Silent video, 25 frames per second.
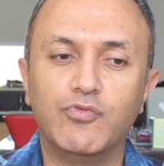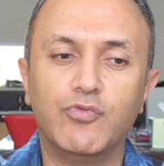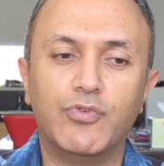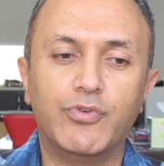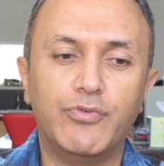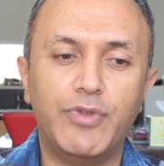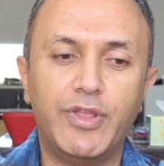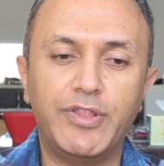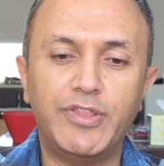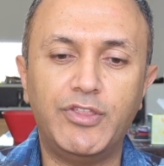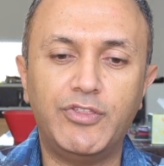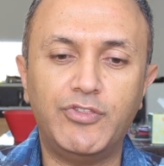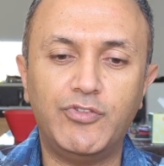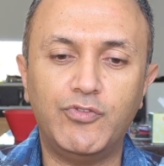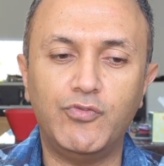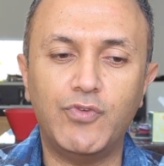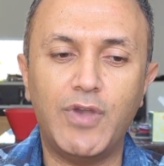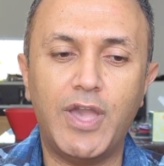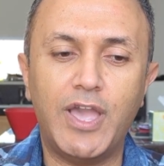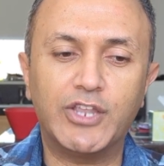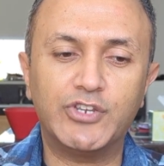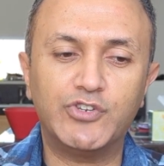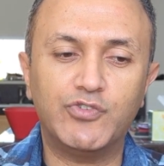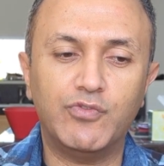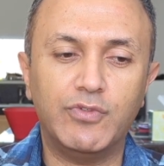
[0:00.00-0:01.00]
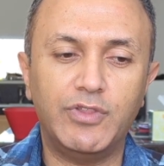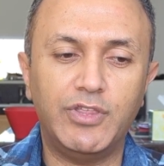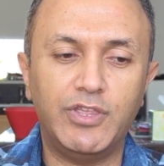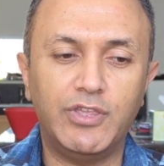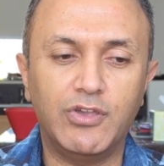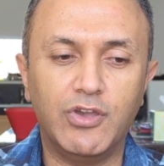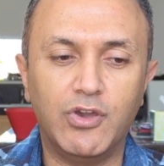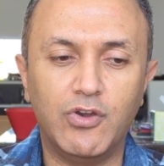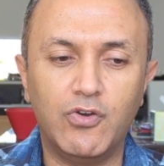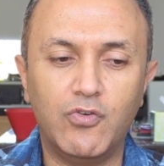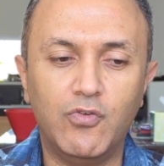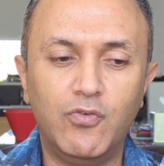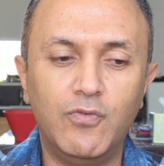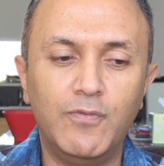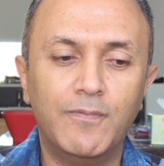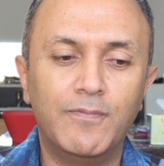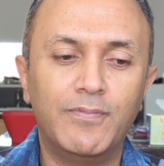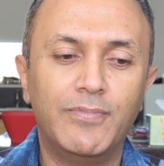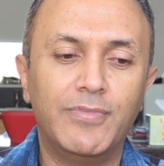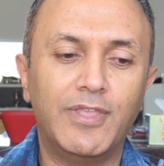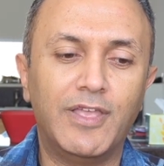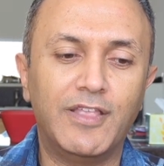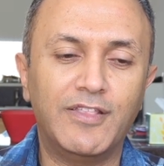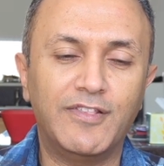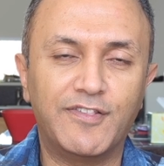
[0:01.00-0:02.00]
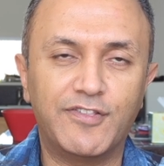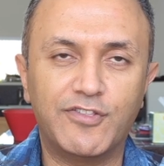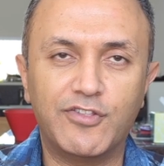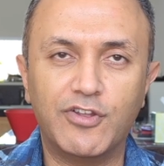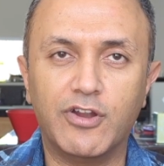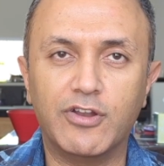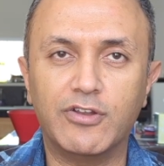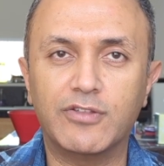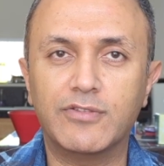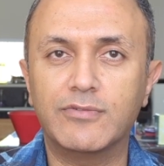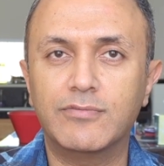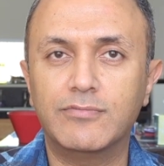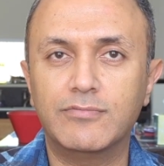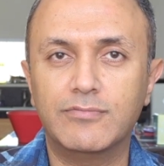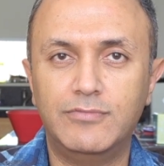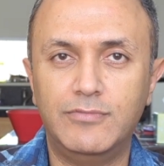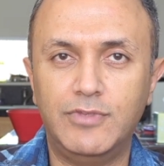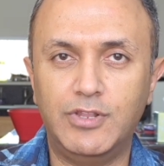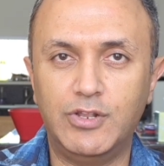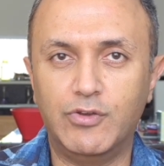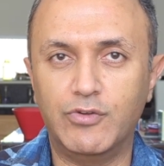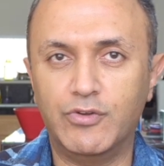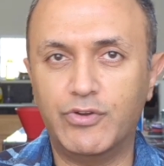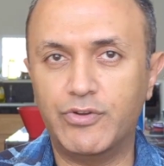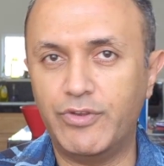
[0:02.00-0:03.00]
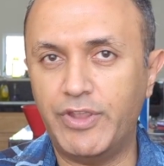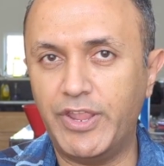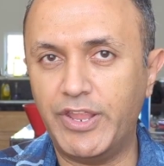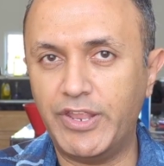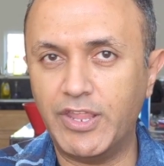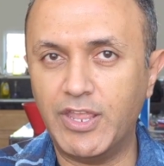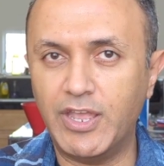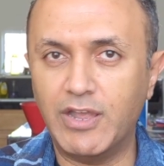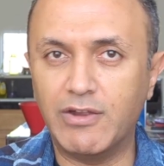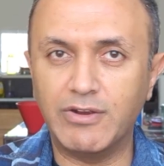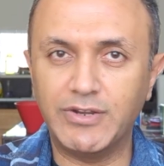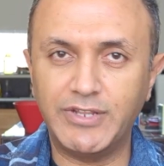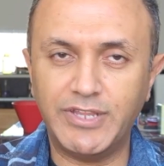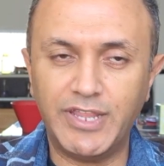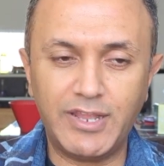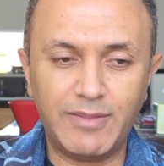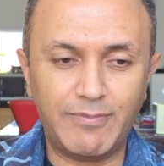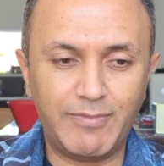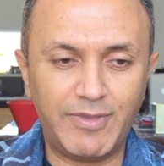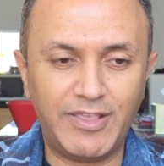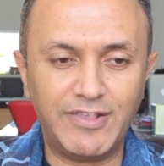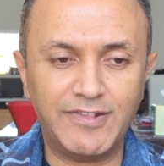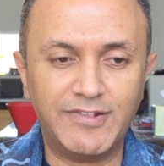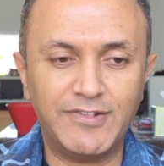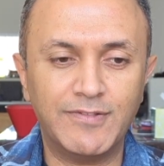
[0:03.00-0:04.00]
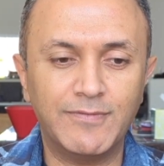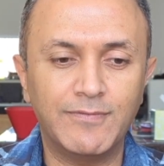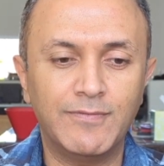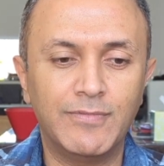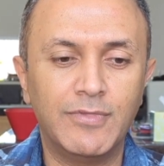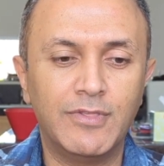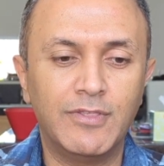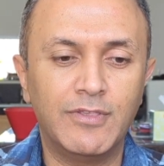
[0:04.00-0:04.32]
We're ready to actually go and start, creating our database.